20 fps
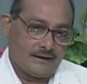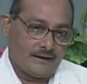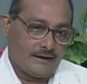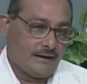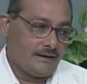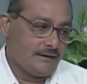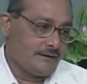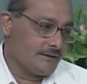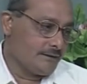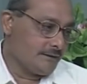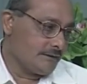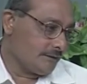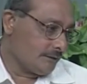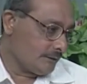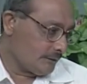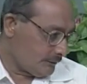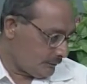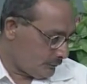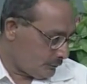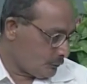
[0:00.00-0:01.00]
and uh,
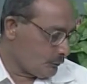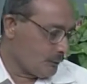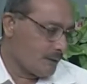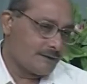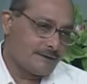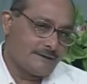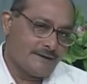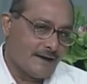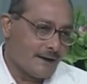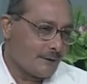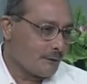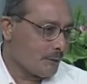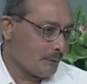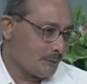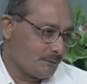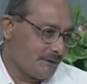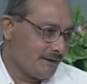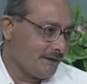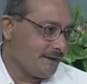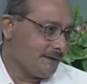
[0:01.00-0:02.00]
towards the end
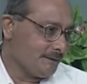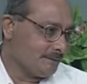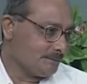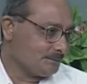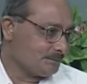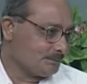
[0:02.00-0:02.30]
of the